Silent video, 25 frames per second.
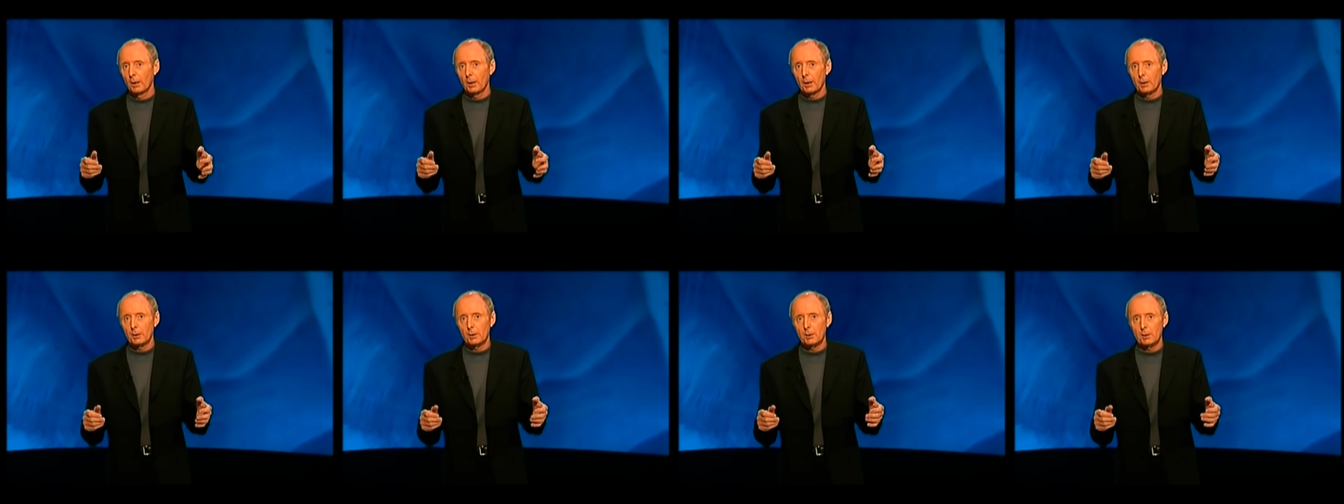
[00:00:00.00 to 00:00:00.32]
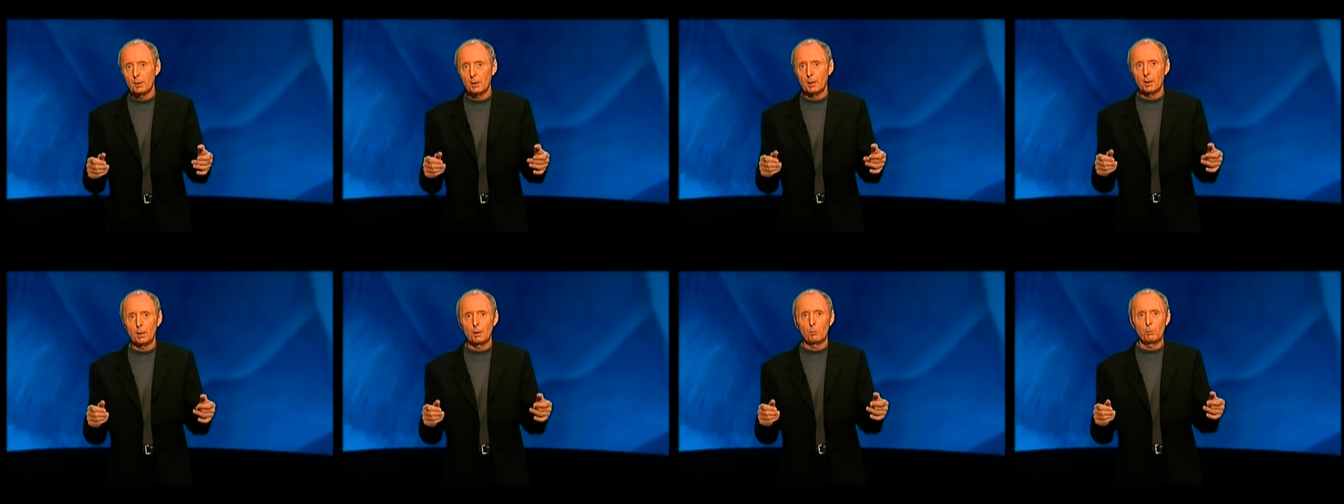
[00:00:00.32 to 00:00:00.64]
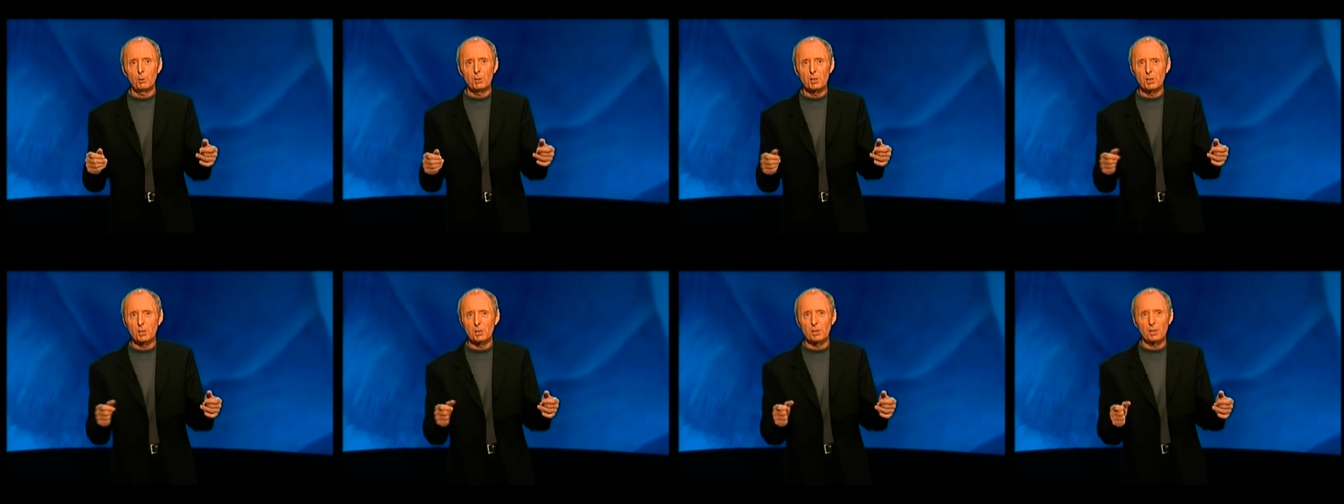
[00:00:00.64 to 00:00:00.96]
and
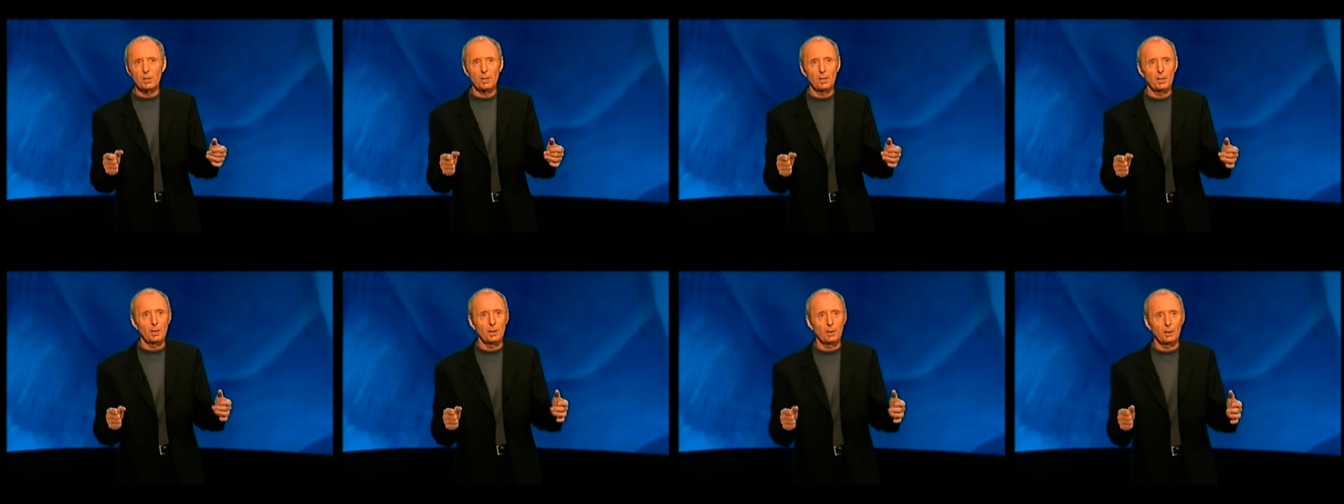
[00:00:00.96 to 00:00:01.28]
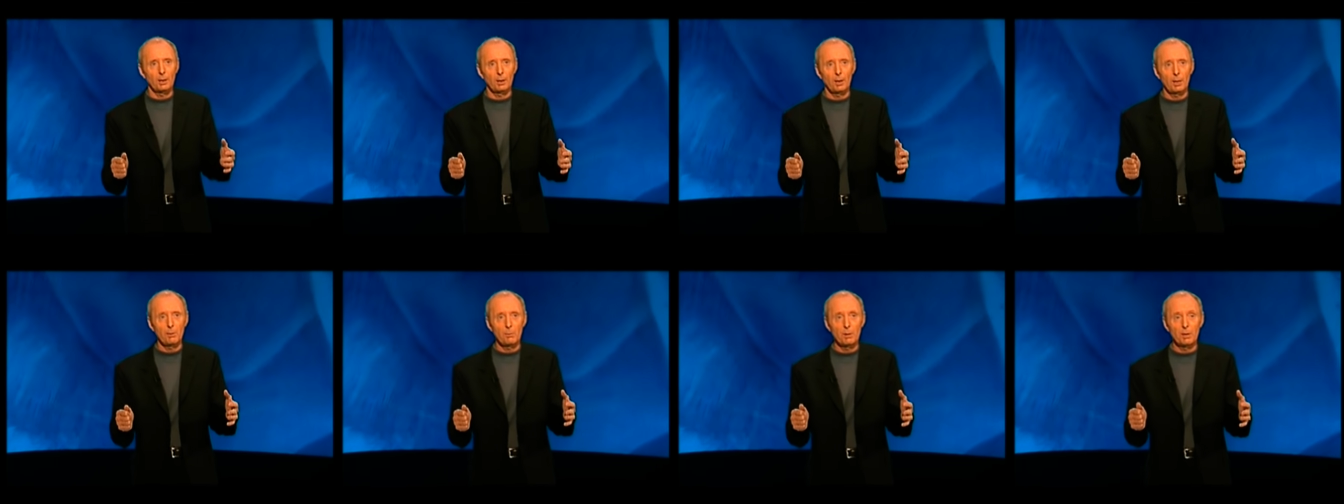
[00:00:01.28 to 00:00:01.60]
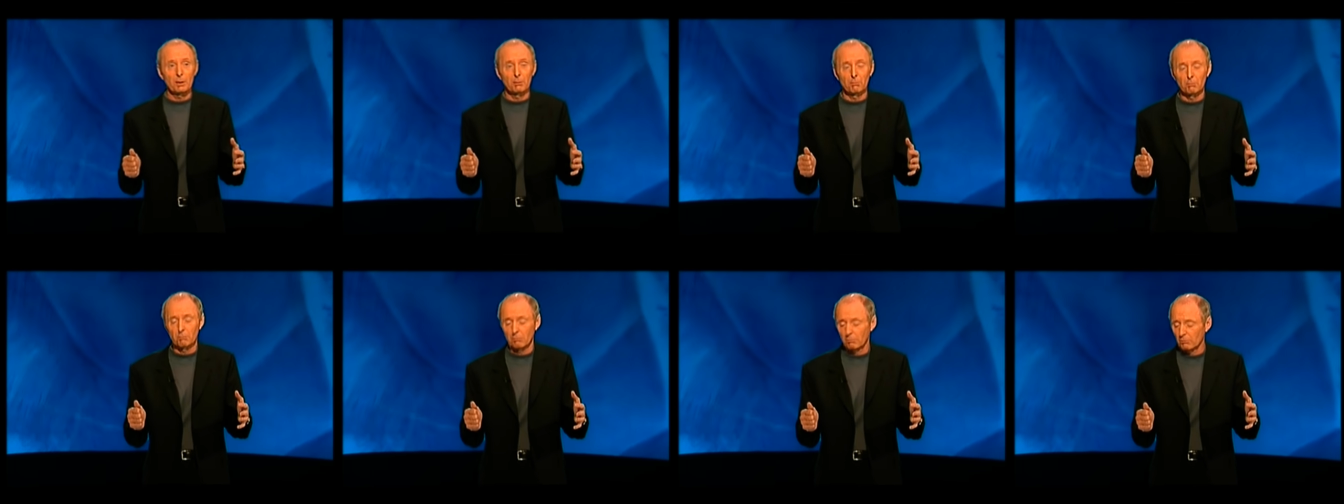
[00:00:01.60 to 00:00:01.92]
which is,
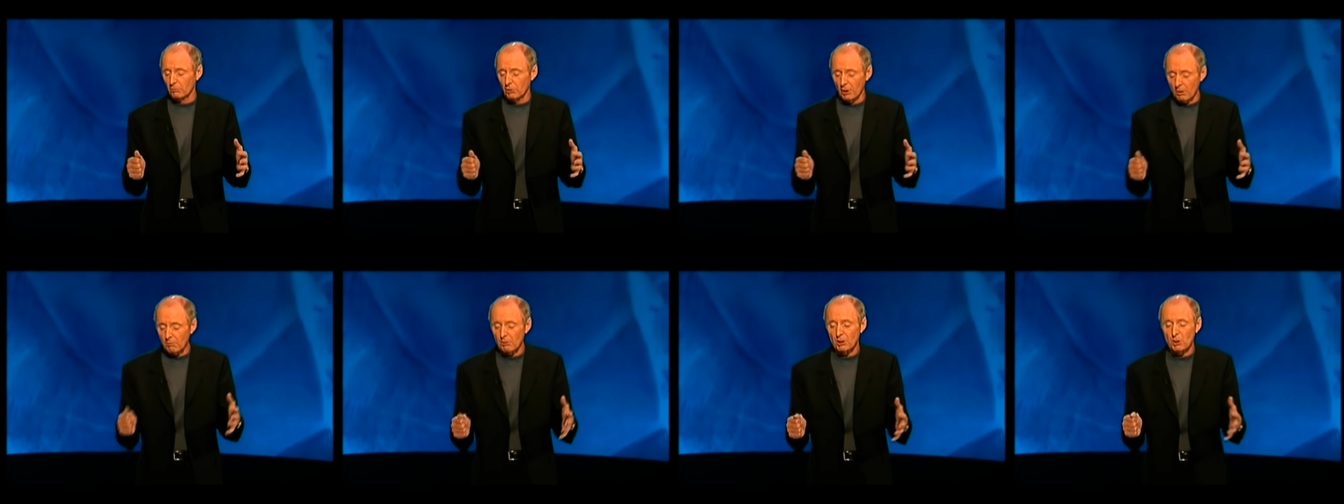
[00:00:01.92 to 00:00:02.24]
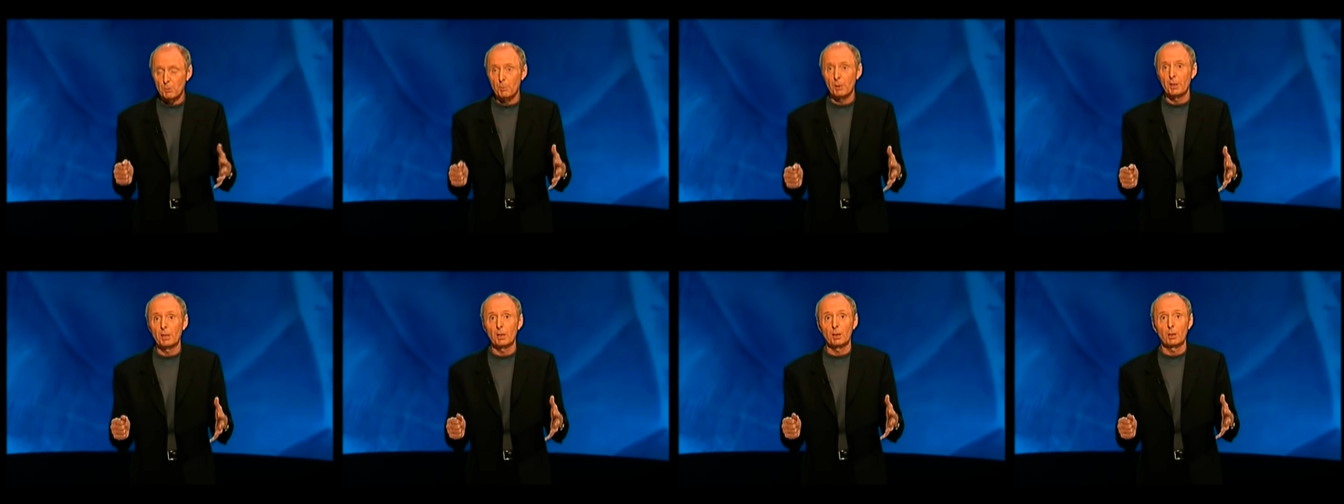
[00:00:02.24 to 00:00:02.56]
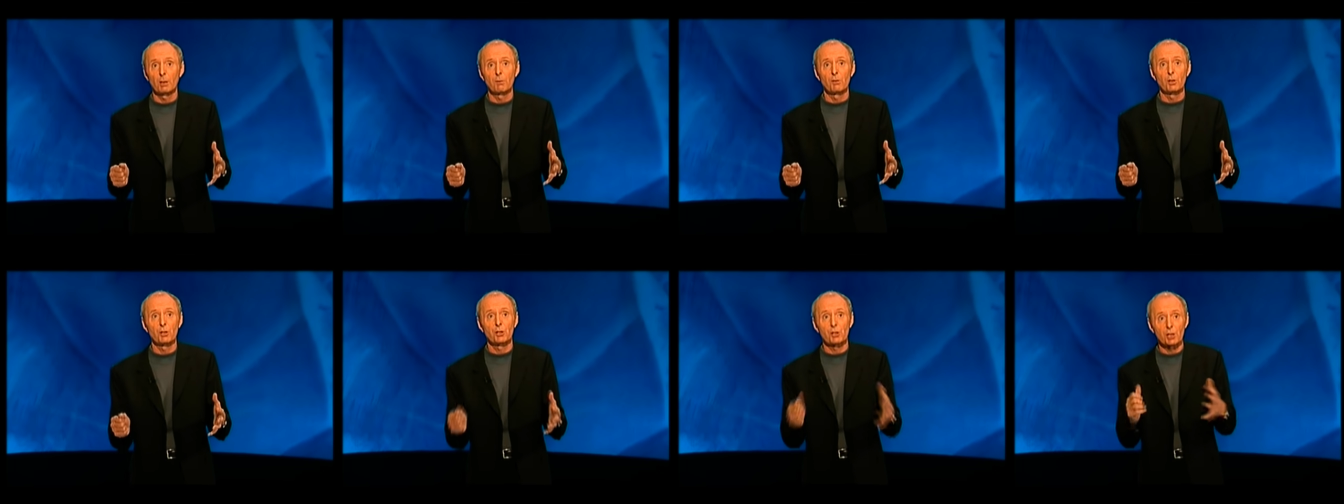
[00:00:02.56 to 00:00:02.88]
generally
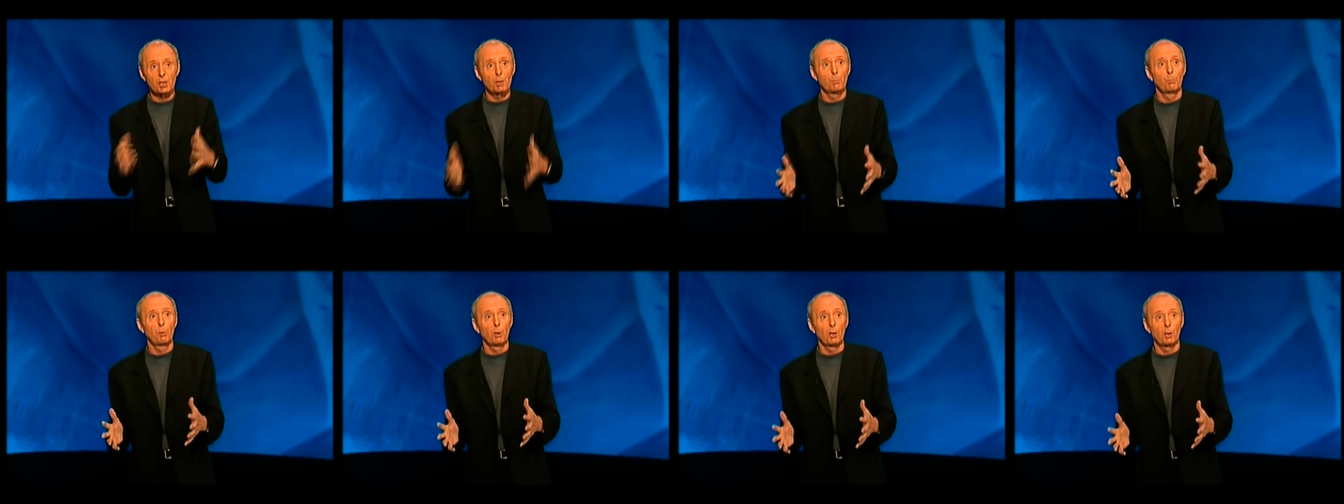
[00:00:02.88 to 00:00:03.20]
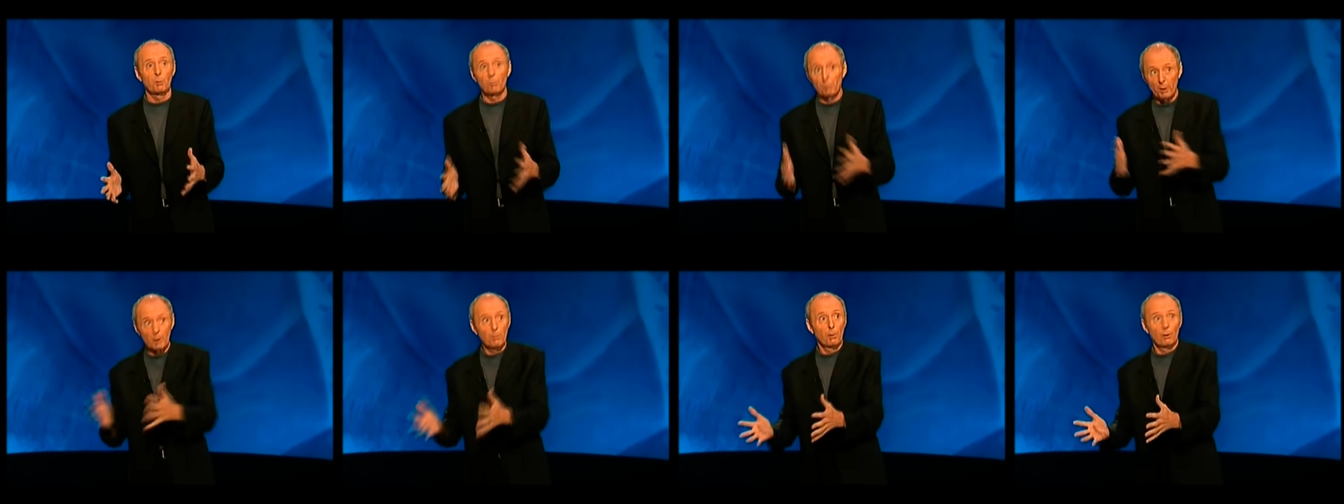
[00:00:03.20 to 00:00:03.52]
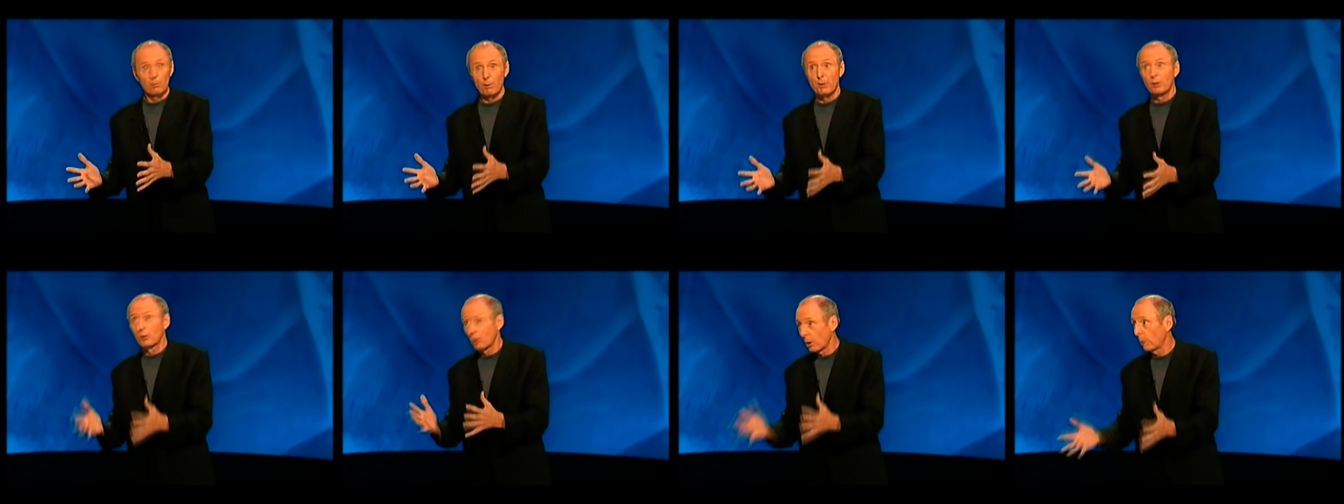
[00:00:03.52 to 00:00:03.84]
speaking, if you see blood,
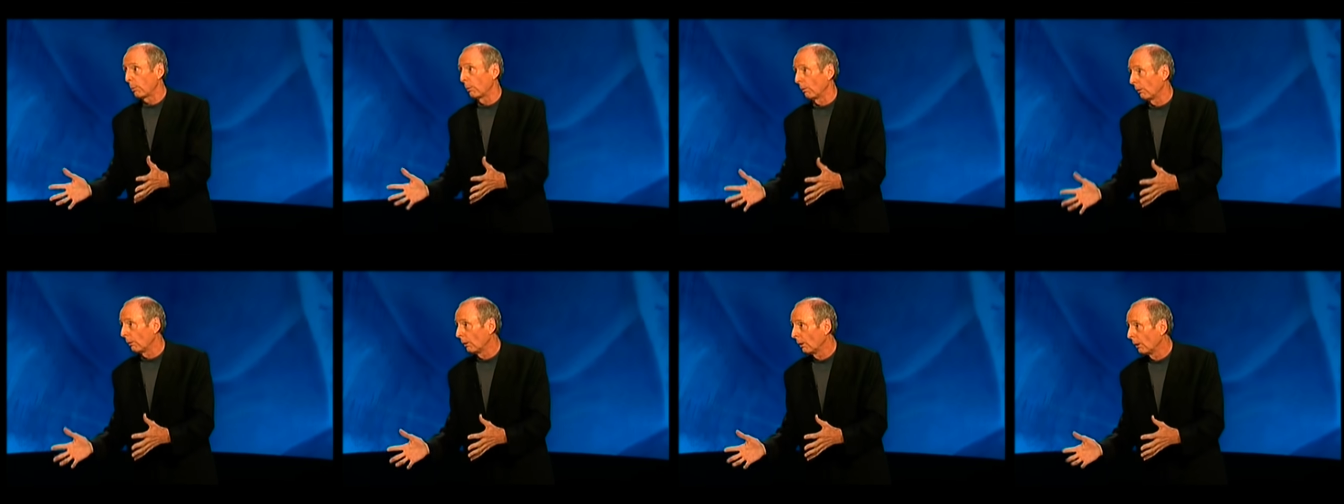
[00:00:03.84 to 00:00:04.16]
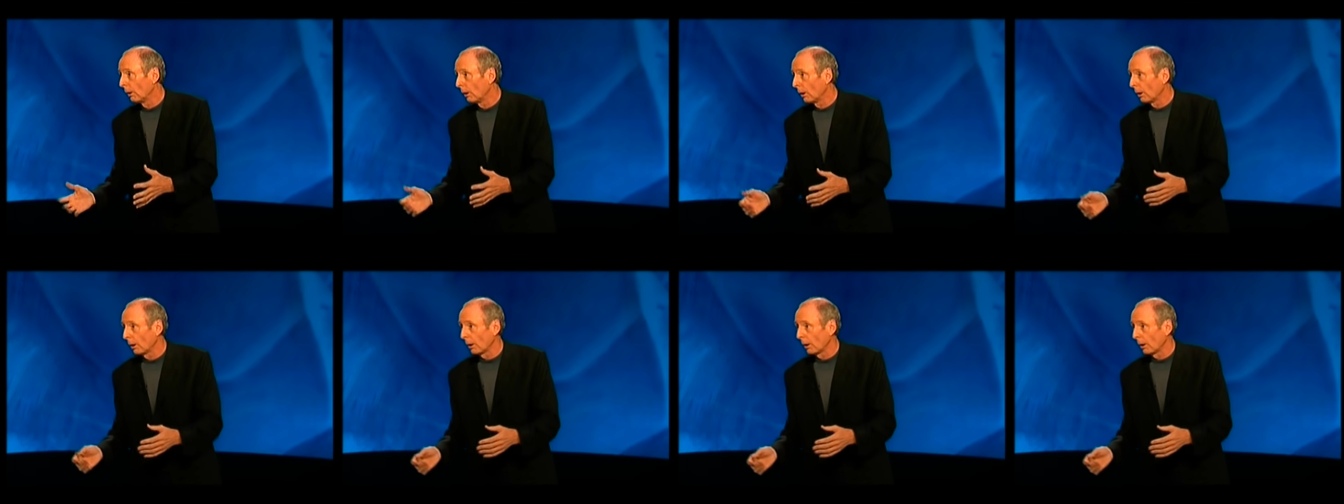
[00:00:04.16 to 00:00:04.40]
people are in trouble,